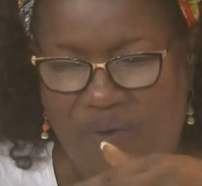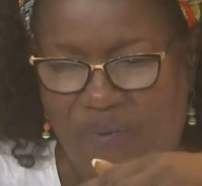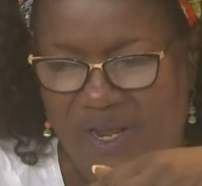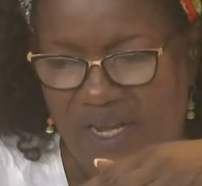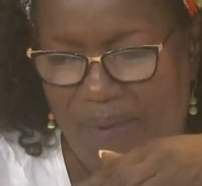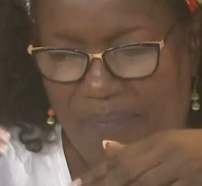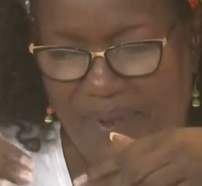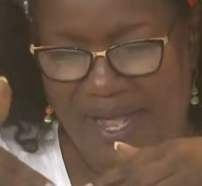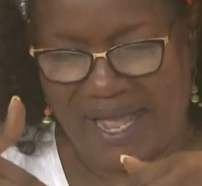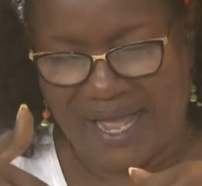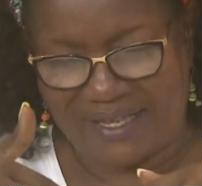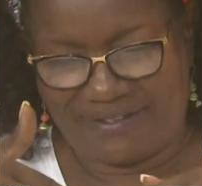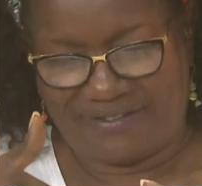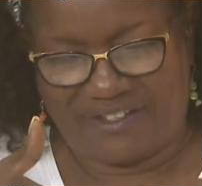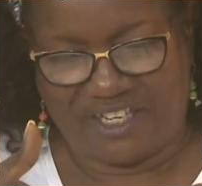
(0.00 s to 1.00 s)
Well, you
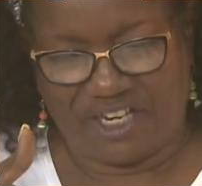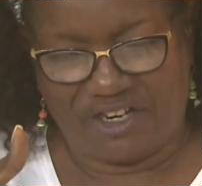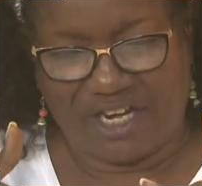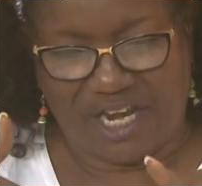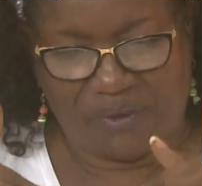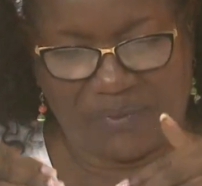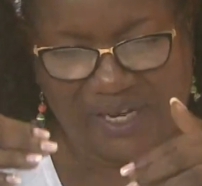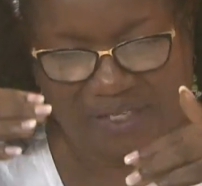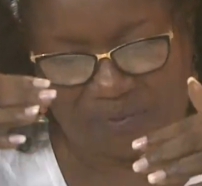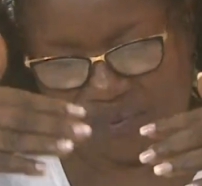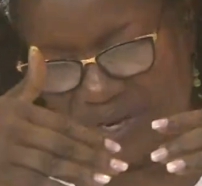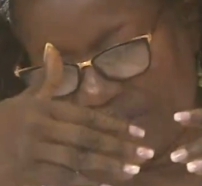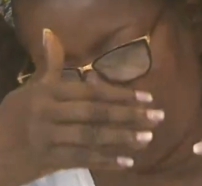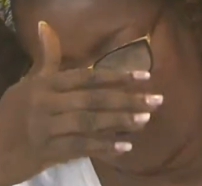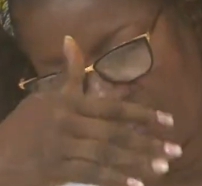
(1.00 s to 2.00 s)
pass there, and
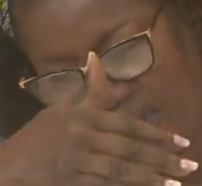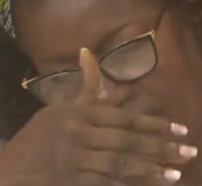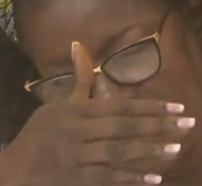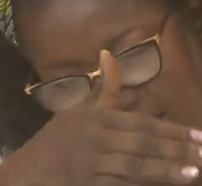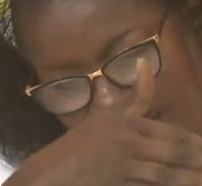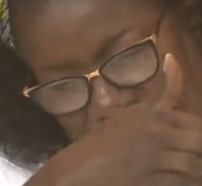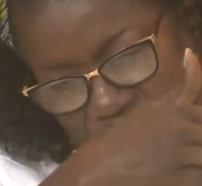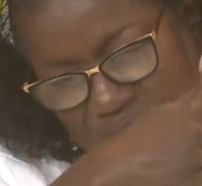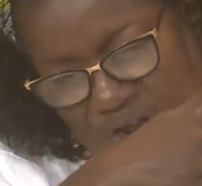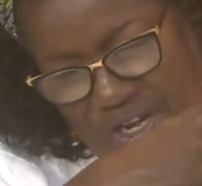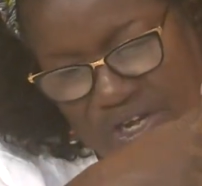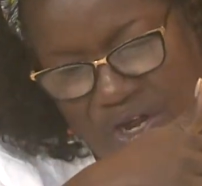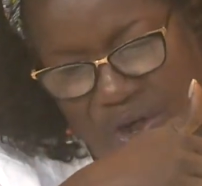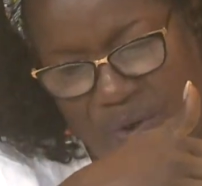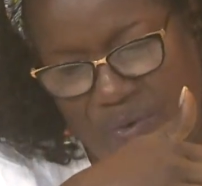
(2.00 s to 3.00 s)
once you pass, you're
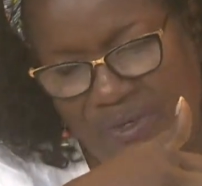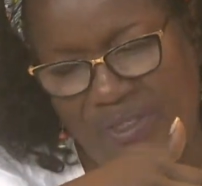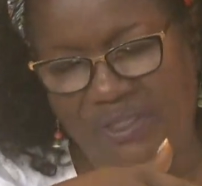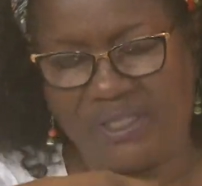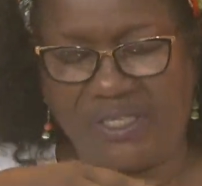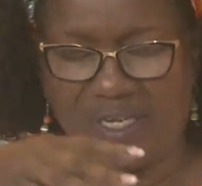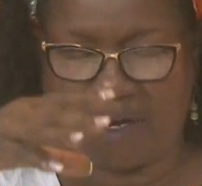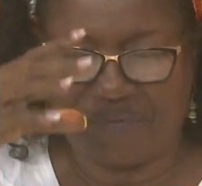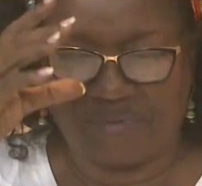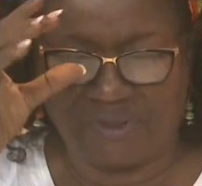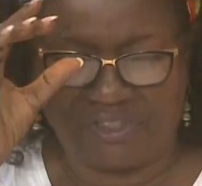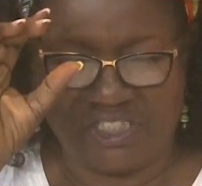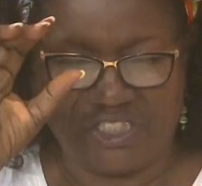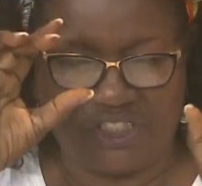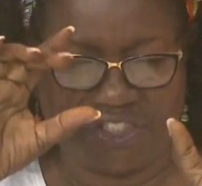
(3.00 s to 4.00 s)
going down, you're
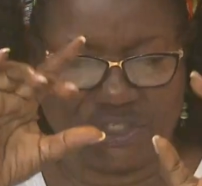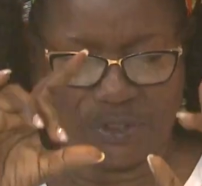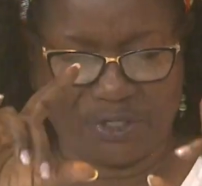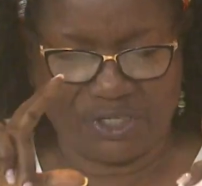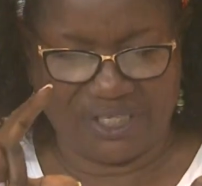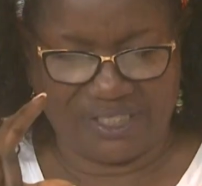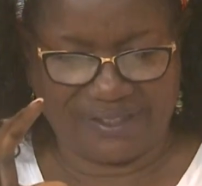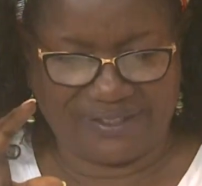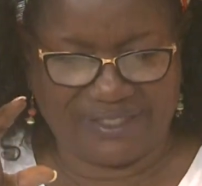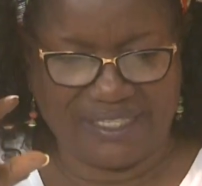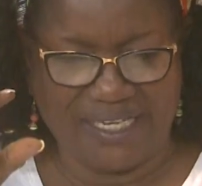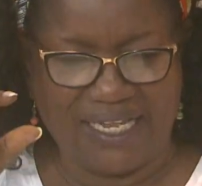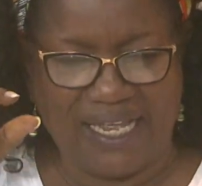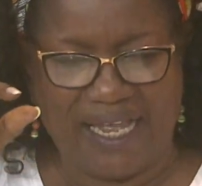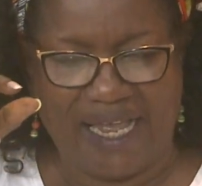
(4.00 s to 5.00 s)
approaching Joe's,
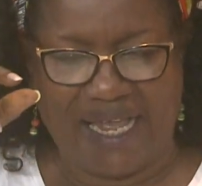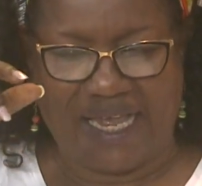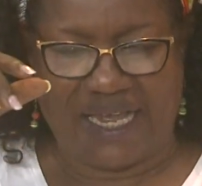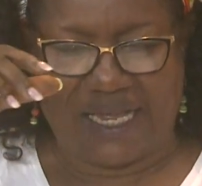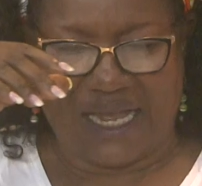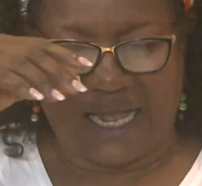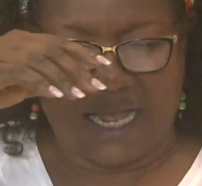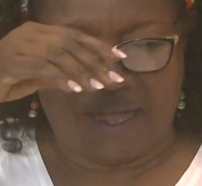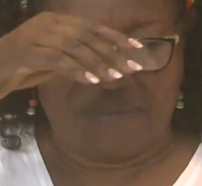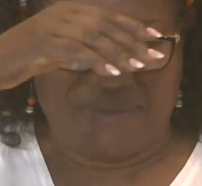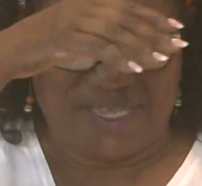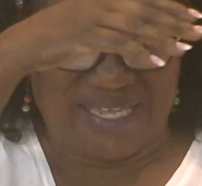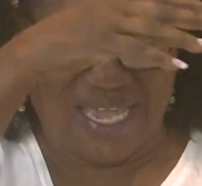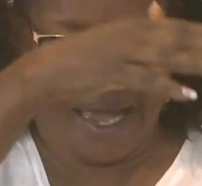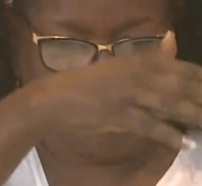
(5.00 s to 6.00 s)

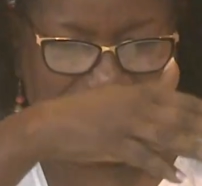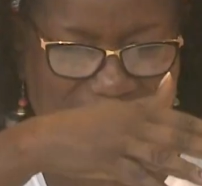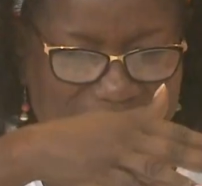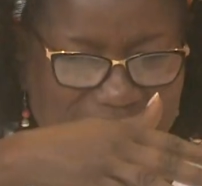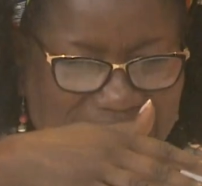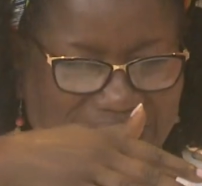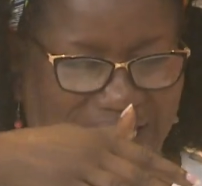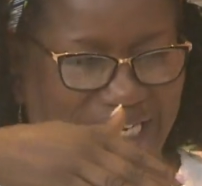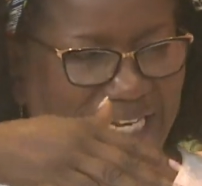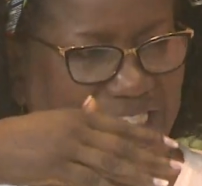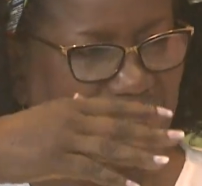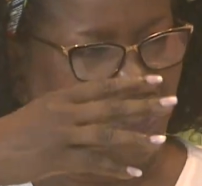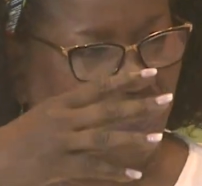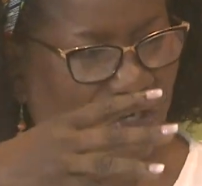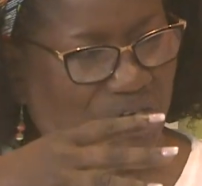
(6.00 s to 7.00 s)
Yemen's, and
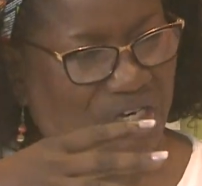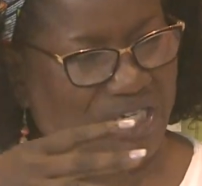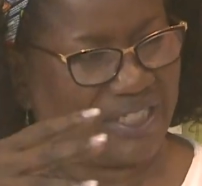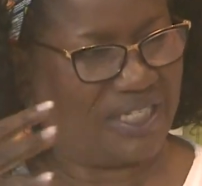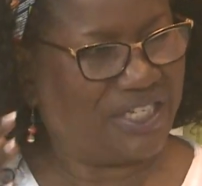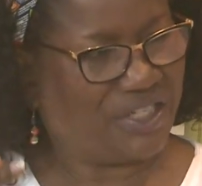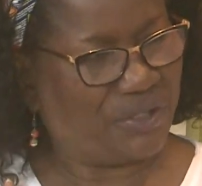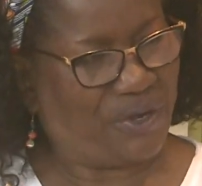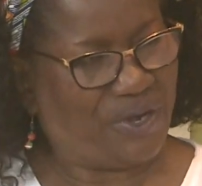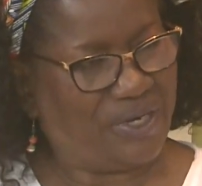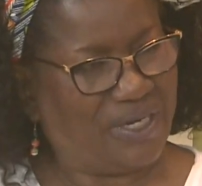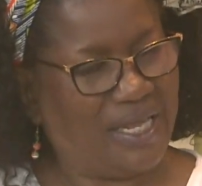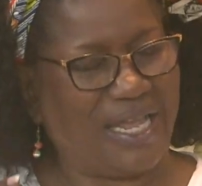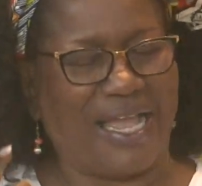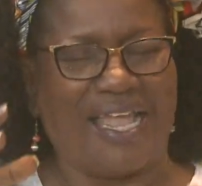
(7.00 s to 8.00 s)
Little Joe's, and so on.
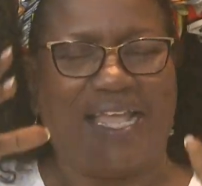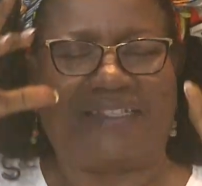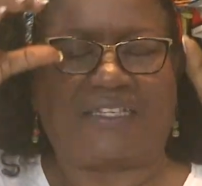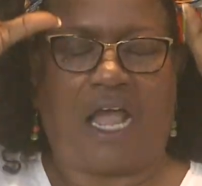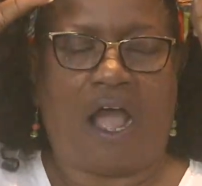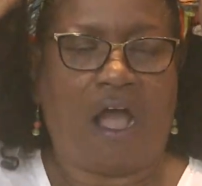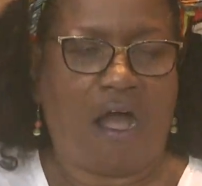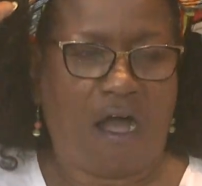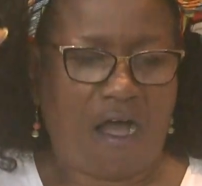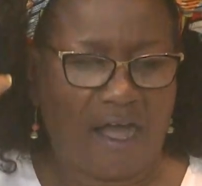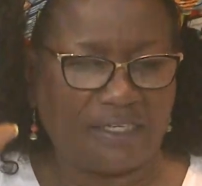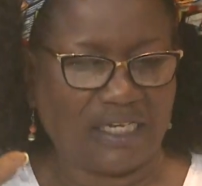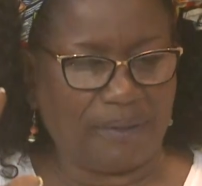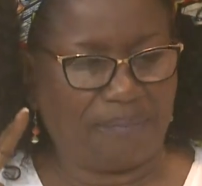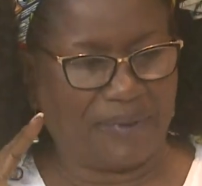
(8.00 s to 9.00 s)
It's a
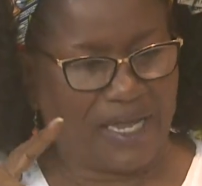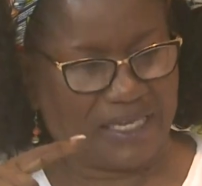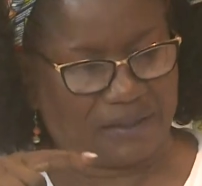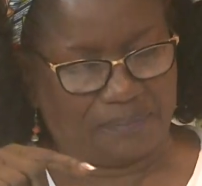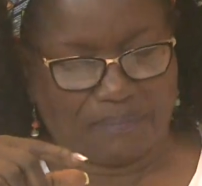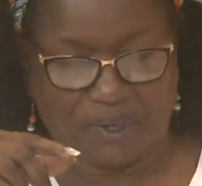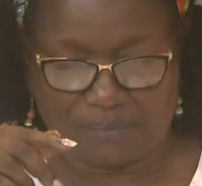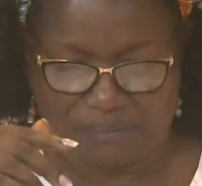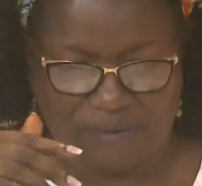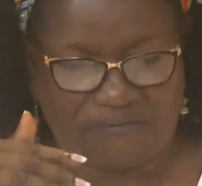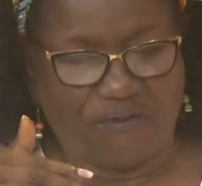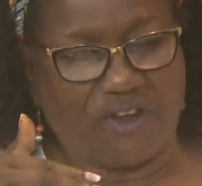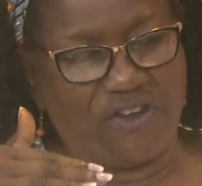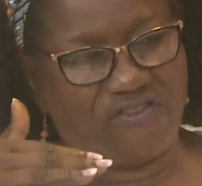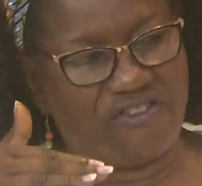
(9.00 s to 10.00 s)
haunted place, but
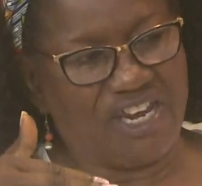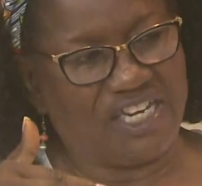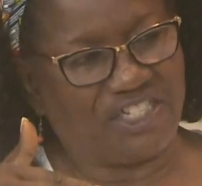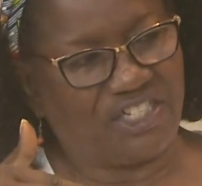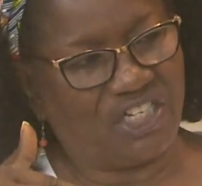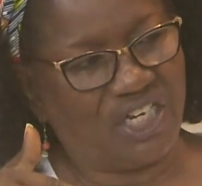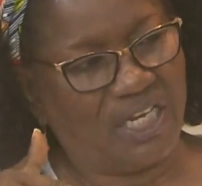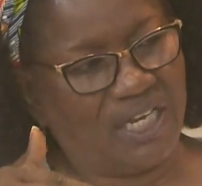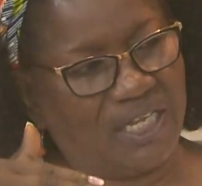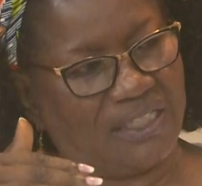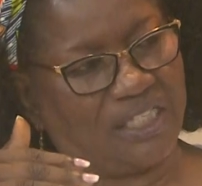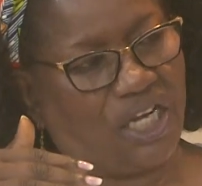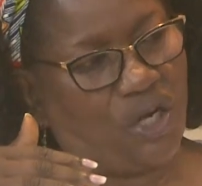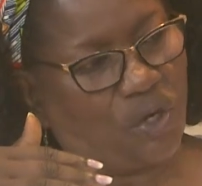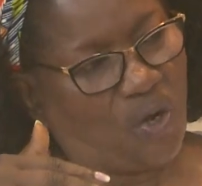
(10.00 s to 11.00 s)
before you reach
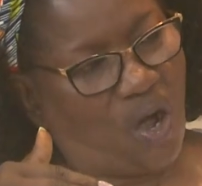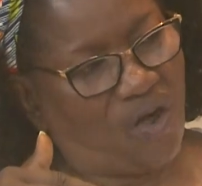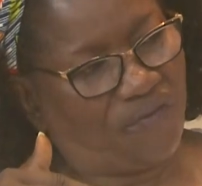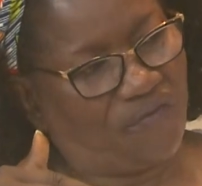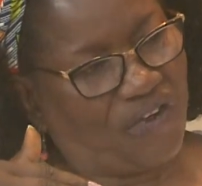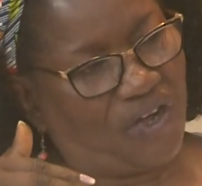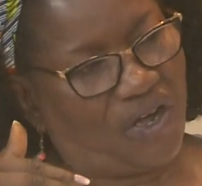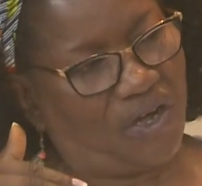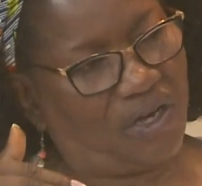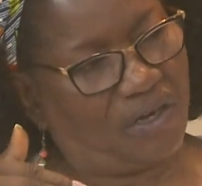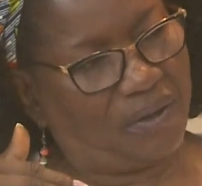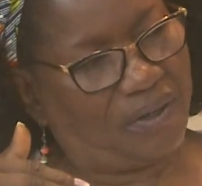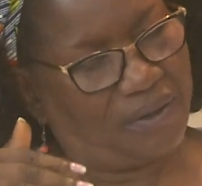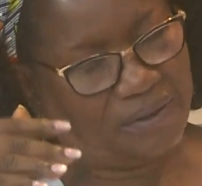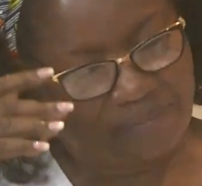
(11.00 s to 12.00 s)
the lookout for
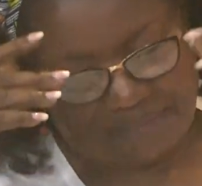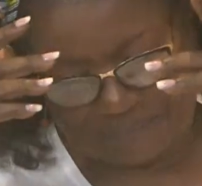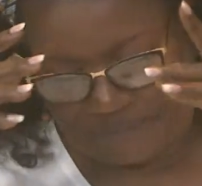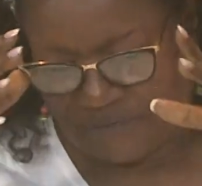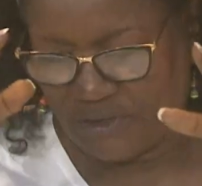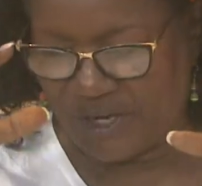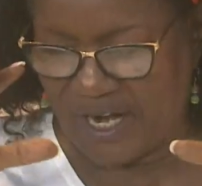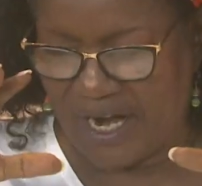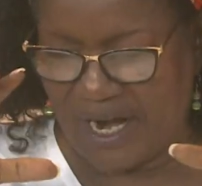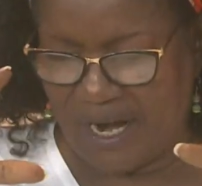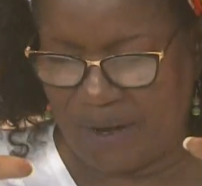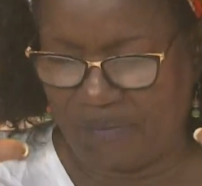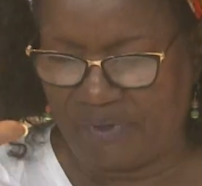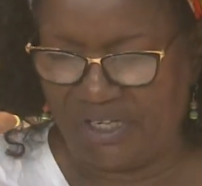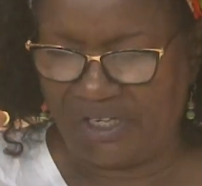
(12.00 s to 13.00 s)

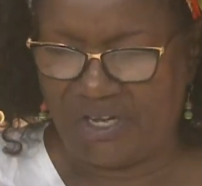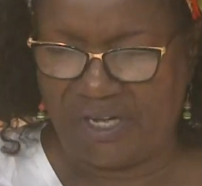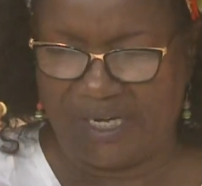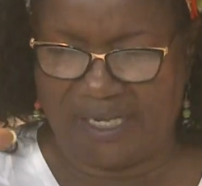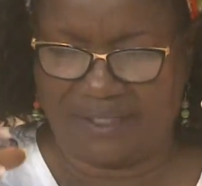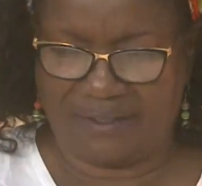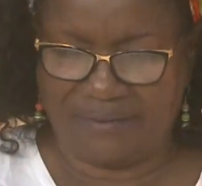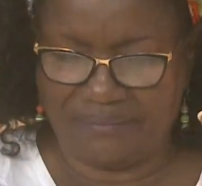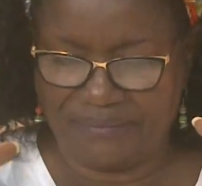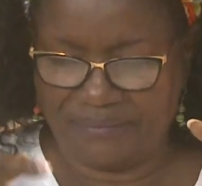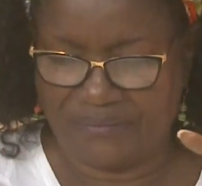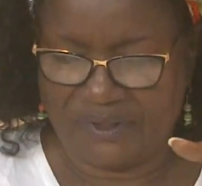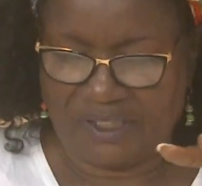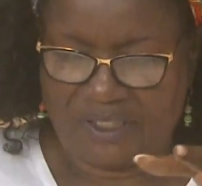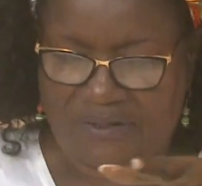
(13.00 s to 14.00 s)
what do you call it?
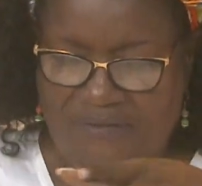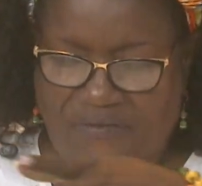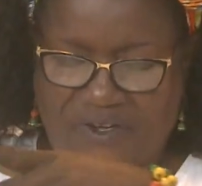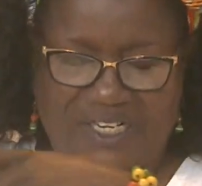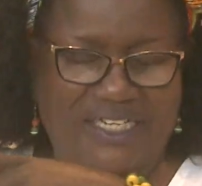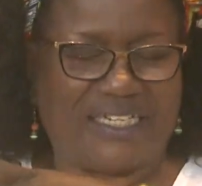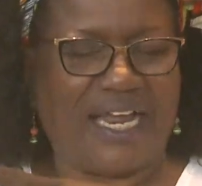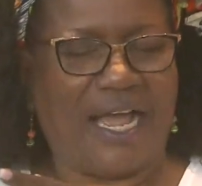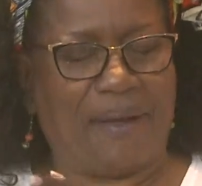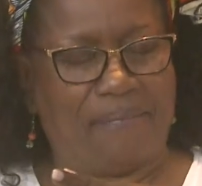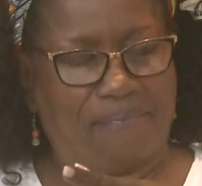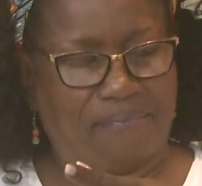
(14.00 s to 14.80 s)
For the dam.